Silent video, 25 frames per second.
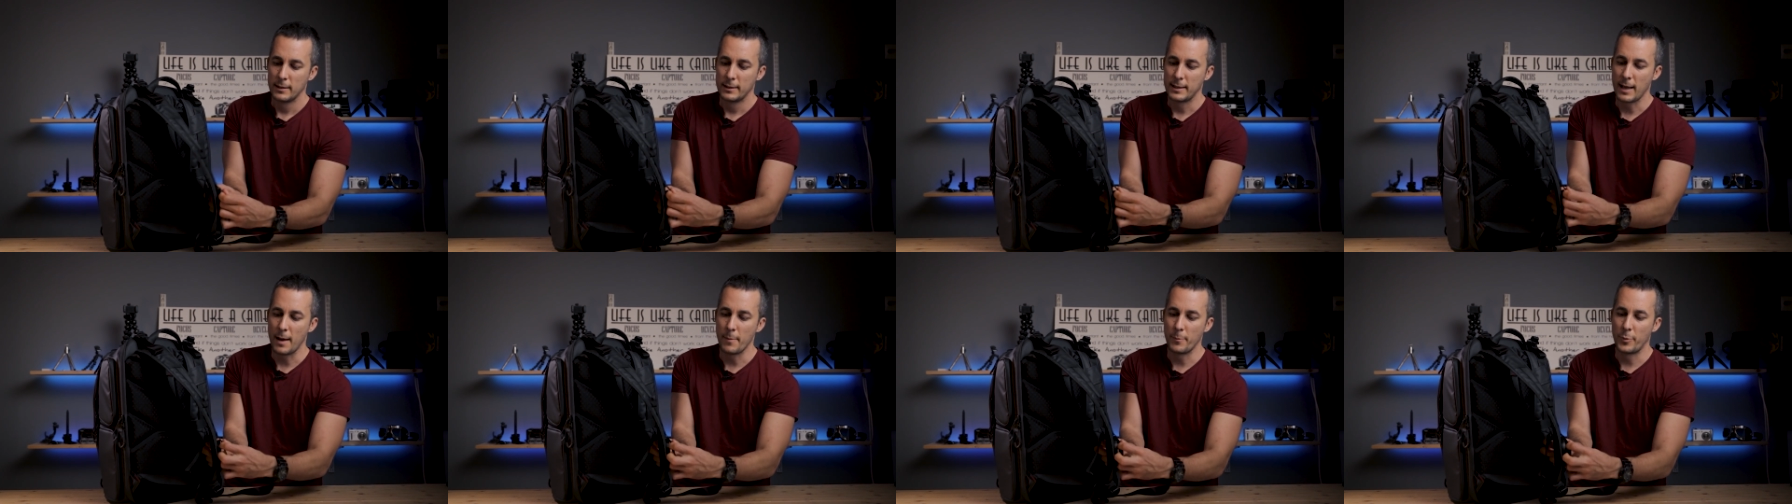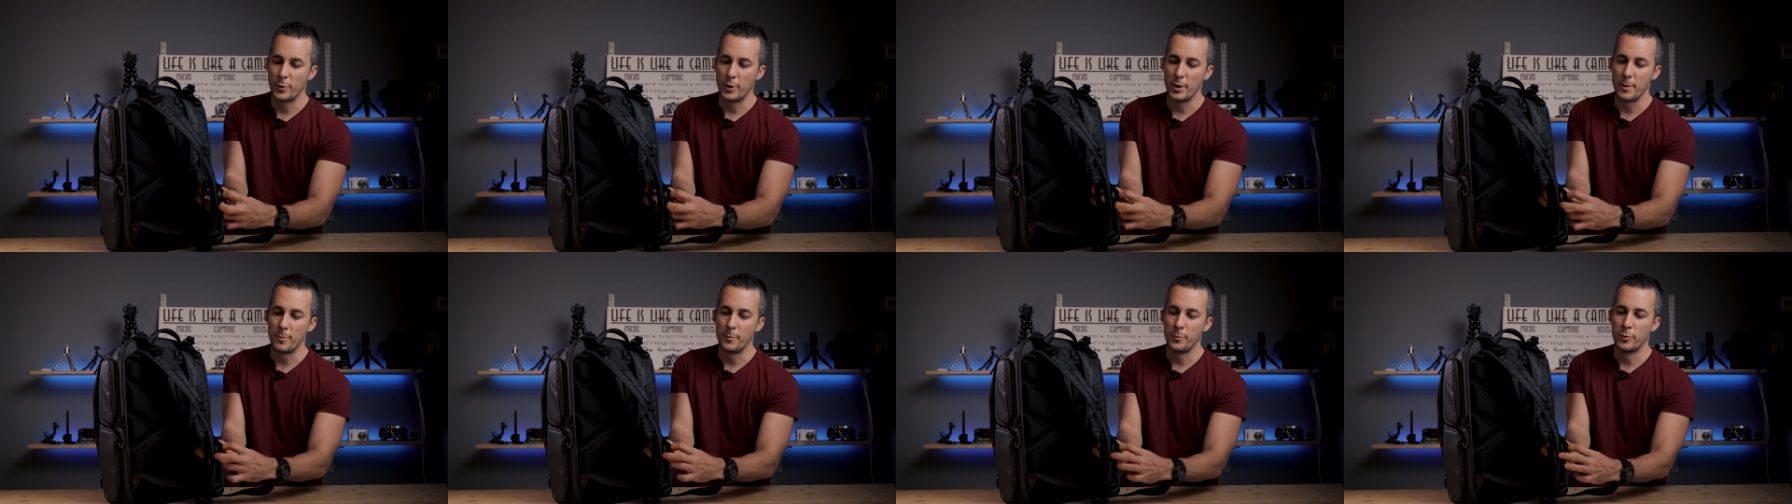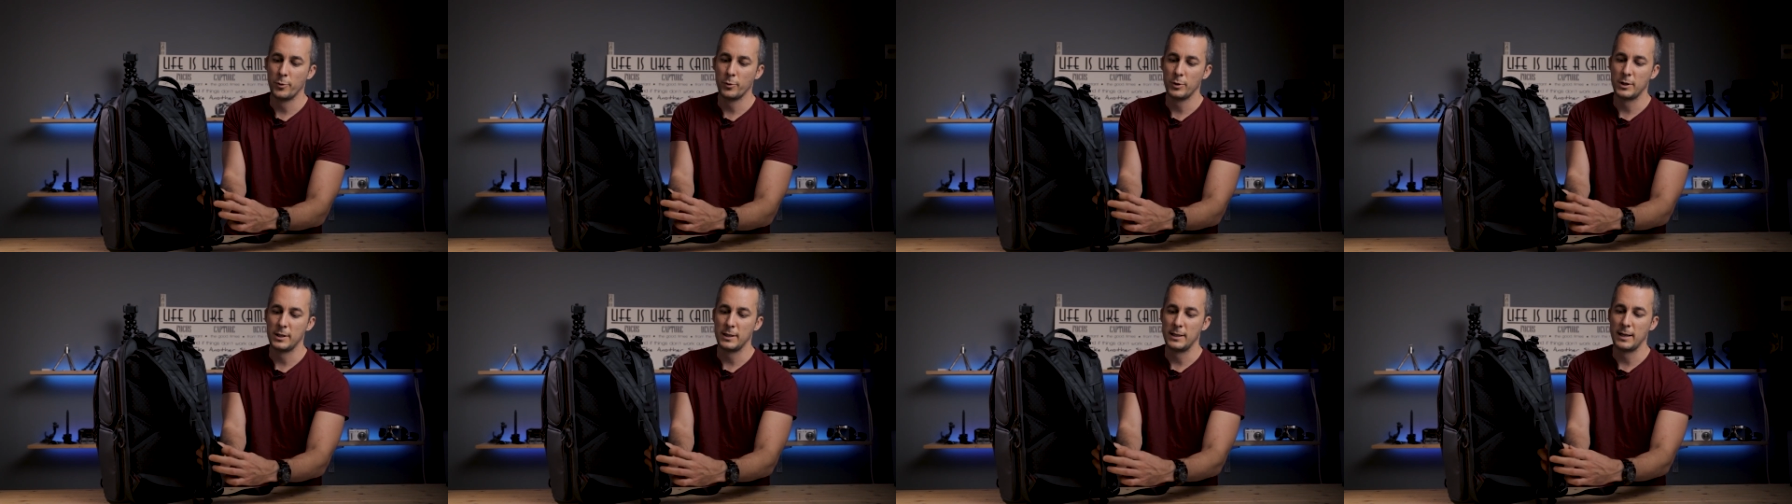temporarily
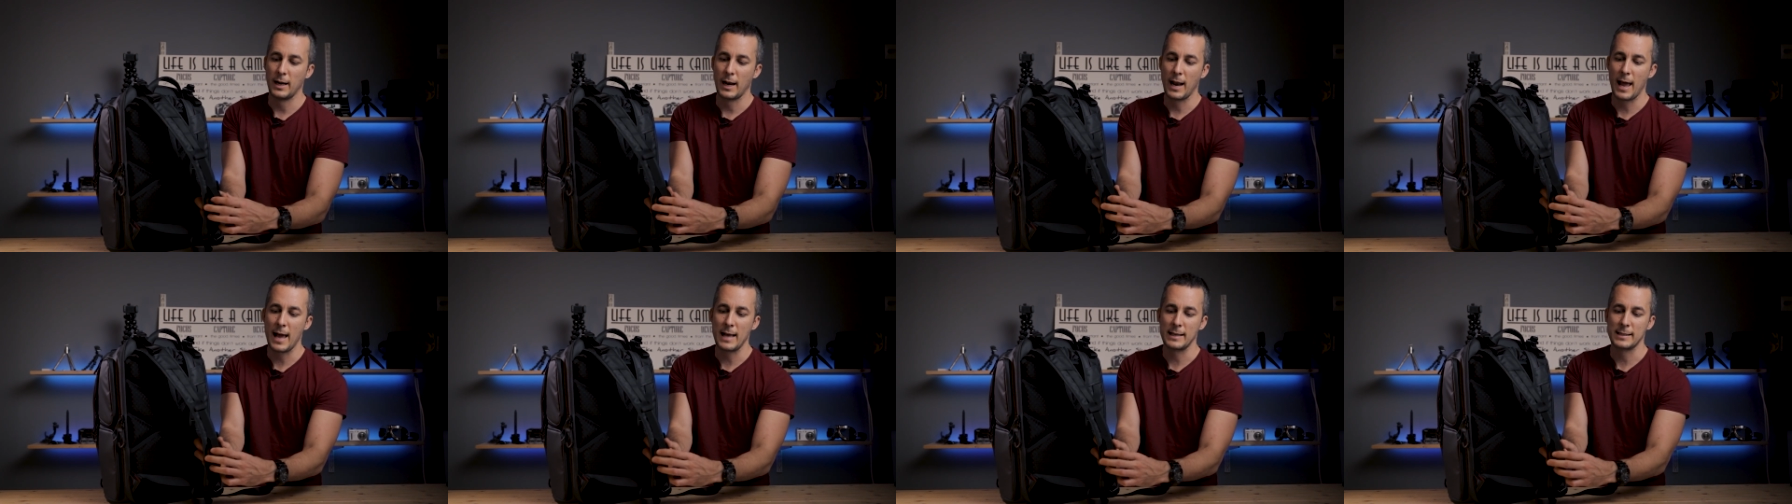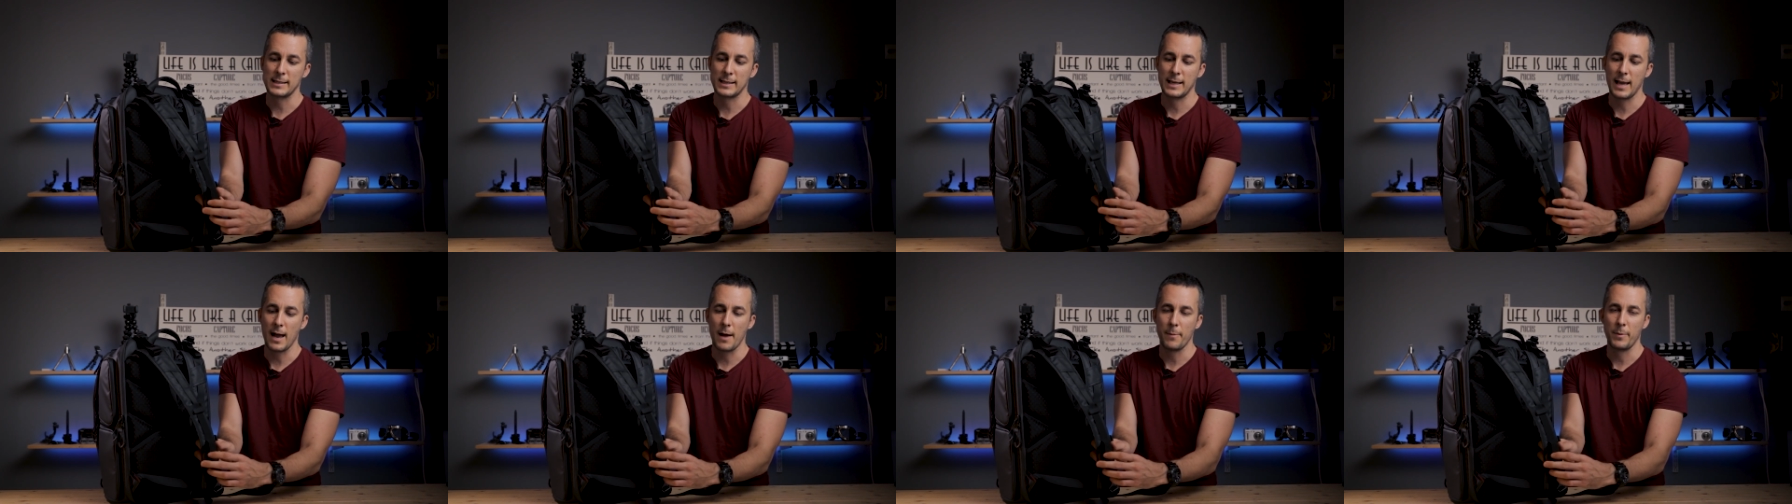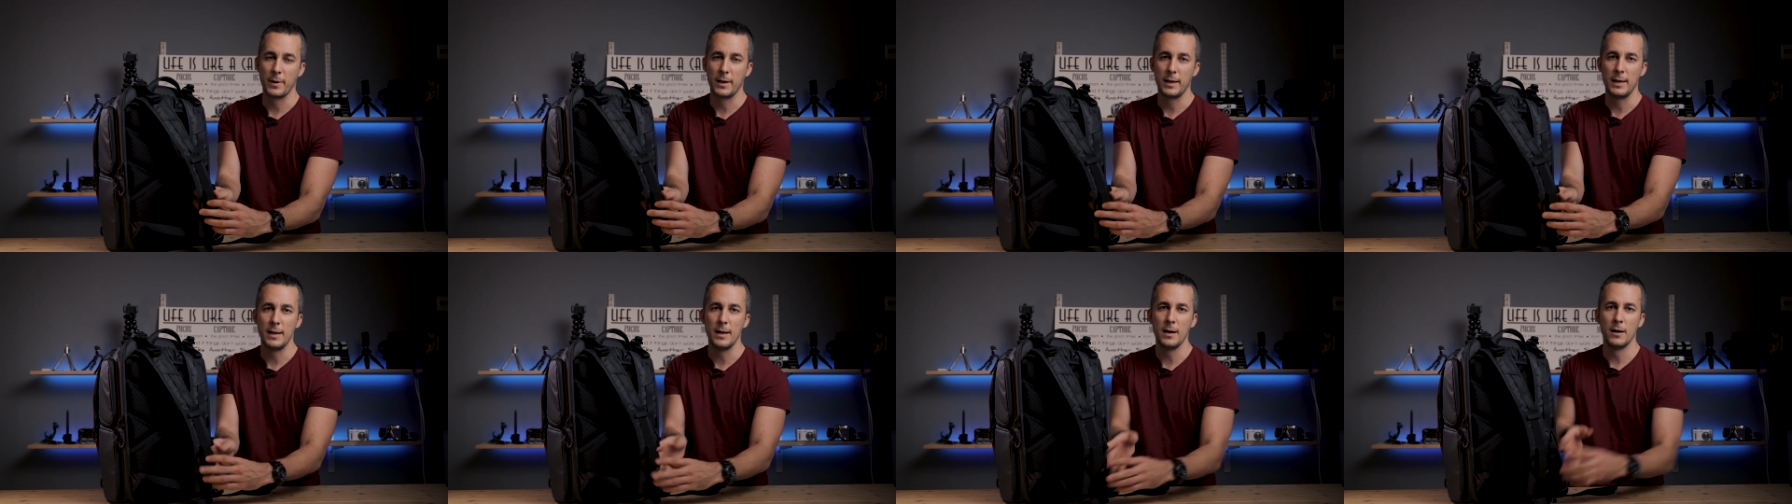put the lens
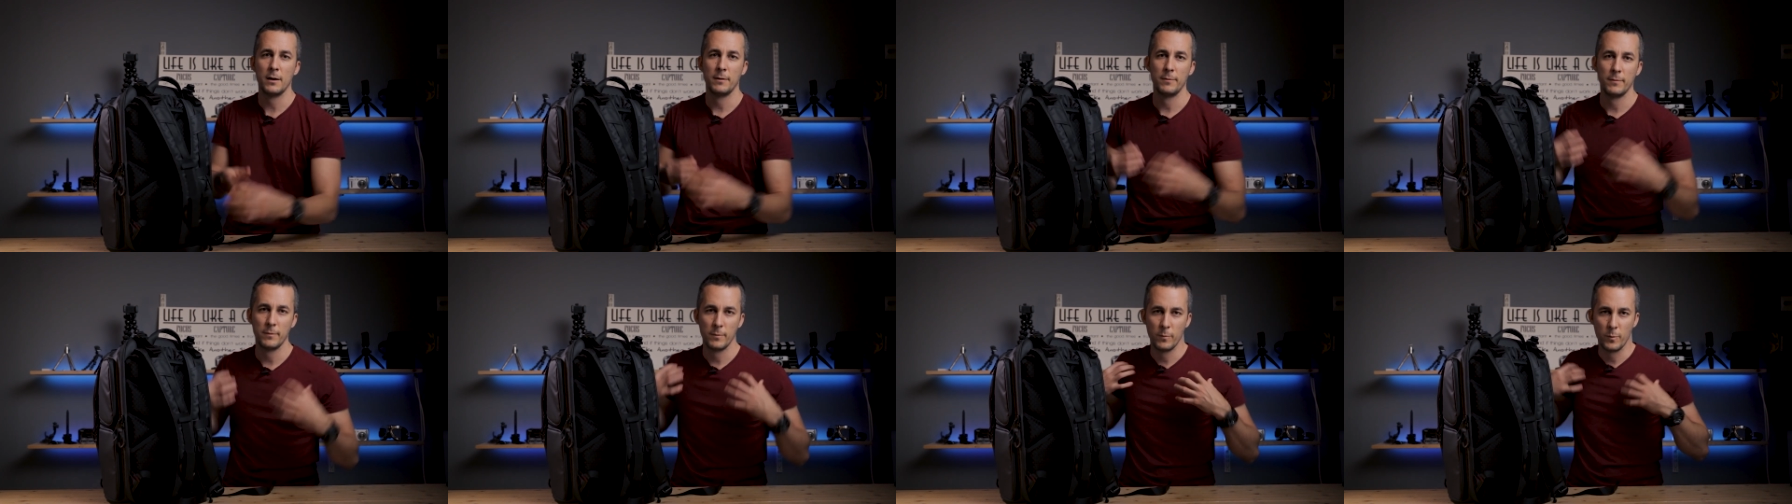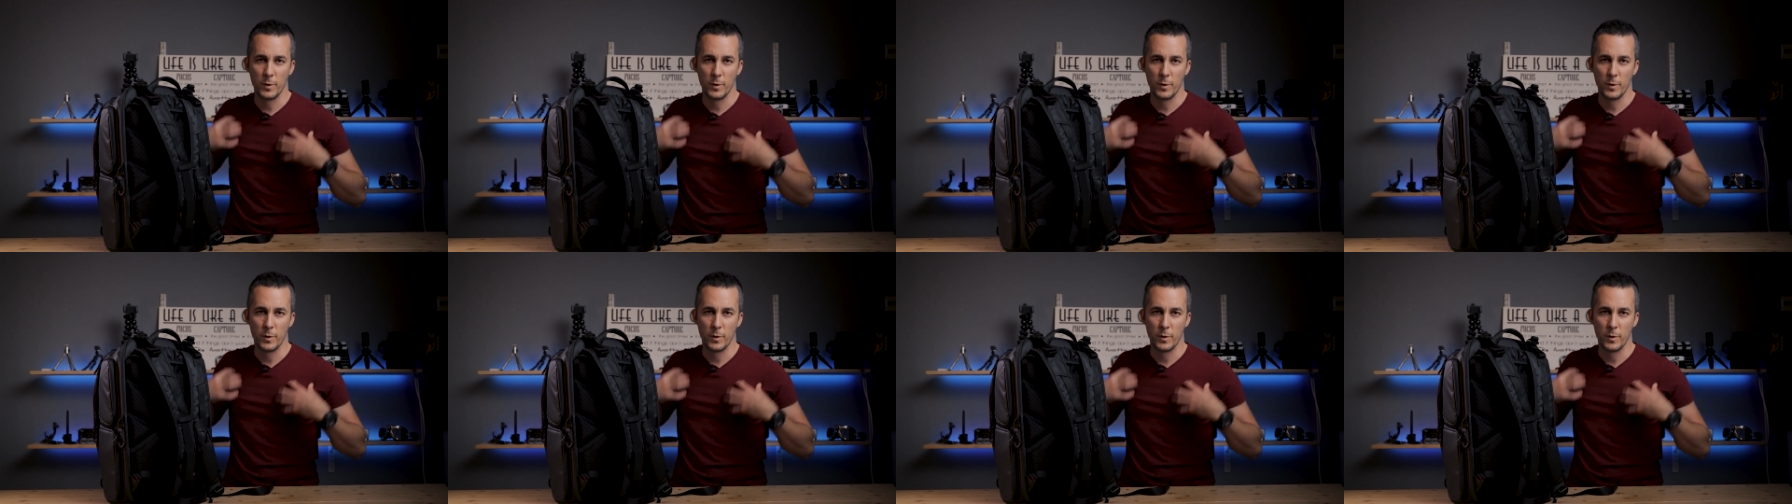cap here